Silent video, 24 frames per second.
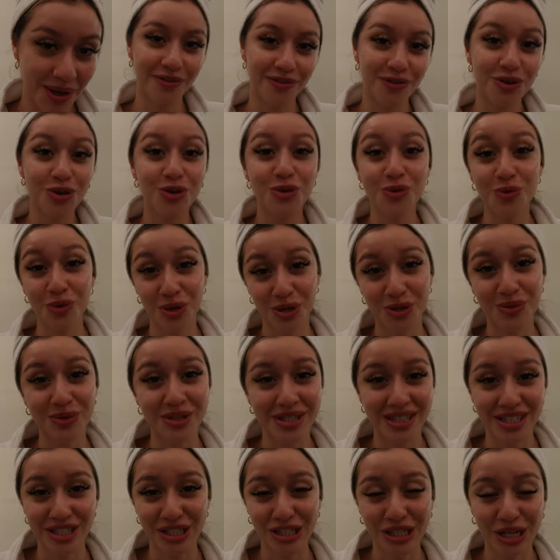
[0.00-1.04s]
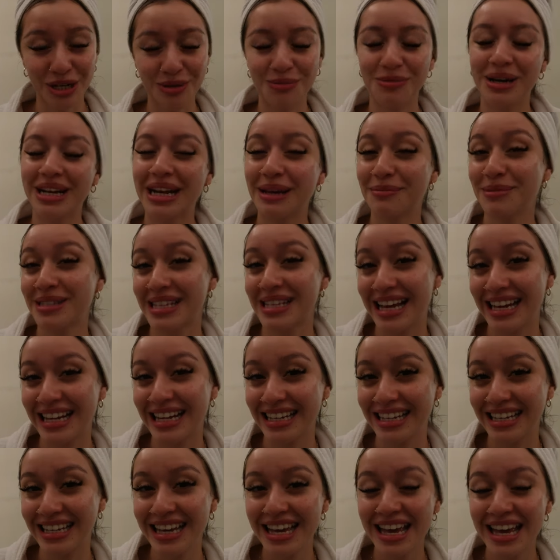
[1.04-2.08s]
if you are new to this channel, my name is
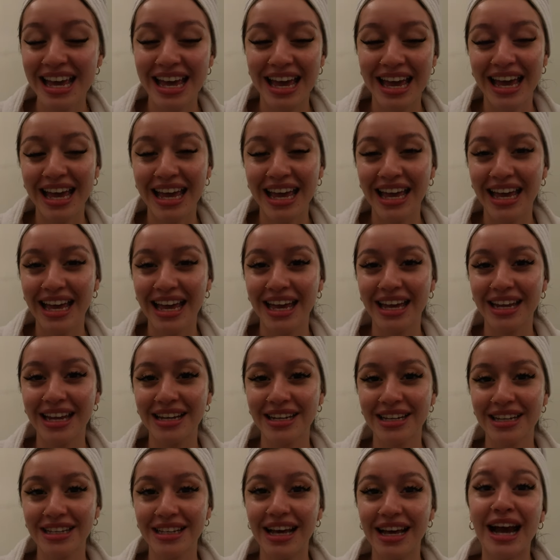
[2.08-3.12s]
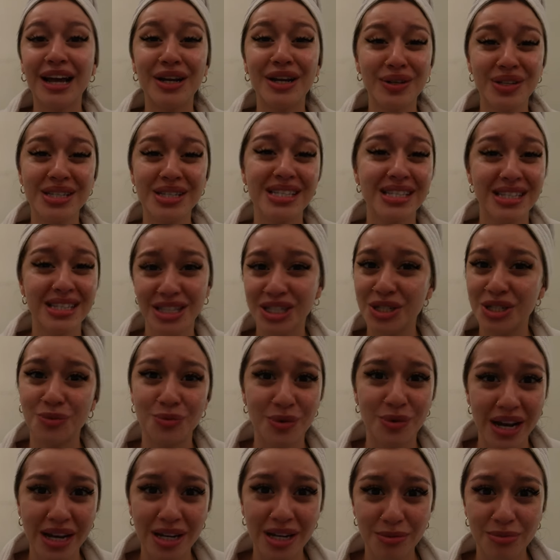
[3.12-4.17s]
Ale. And I know this is such a
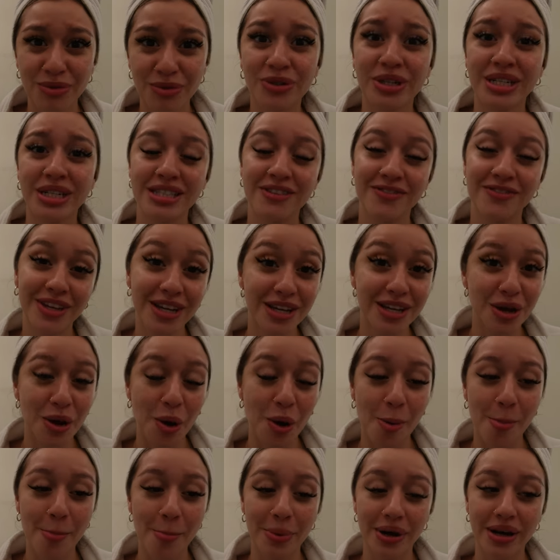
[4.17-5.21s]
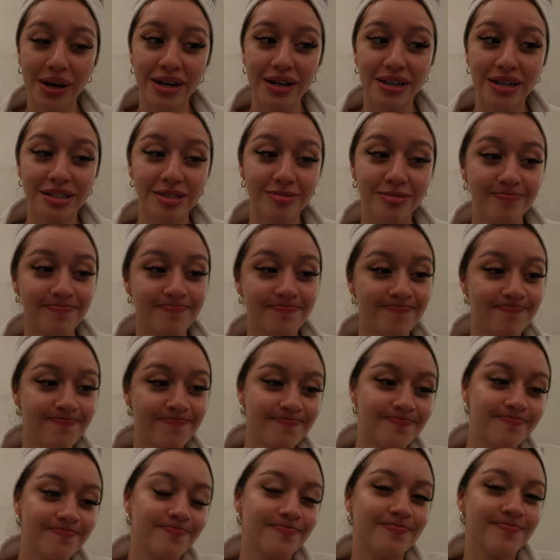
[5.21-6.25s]
random, crazy video, but
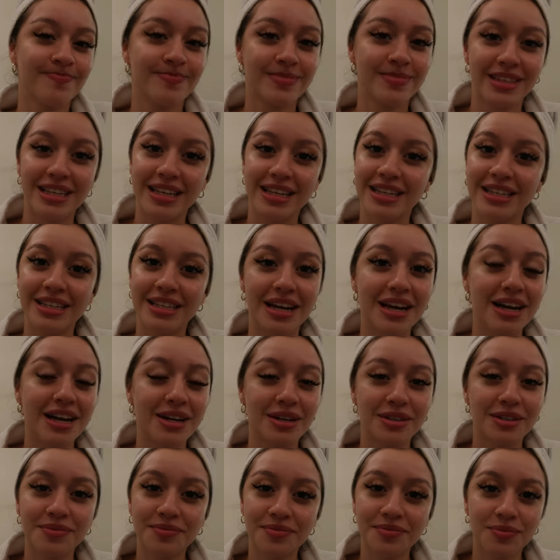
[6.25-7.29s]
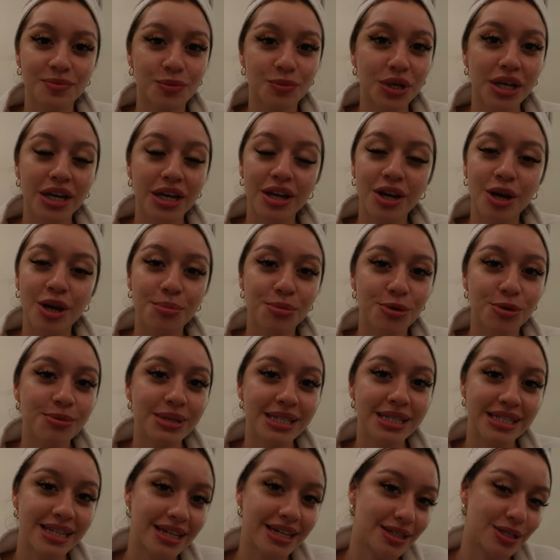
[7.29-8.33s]
yeah, we're getting our
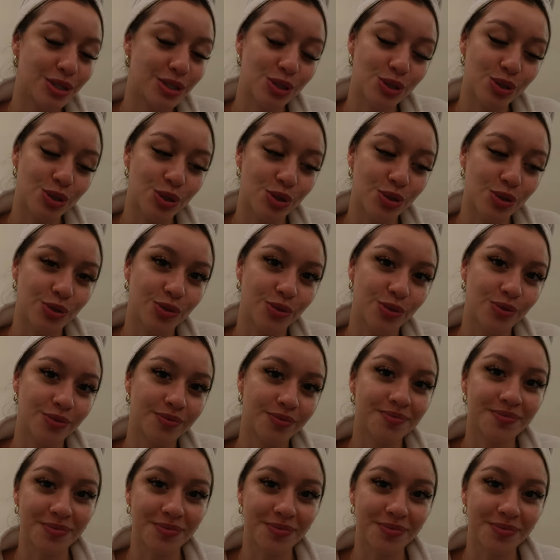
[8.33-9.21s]
boobies done. So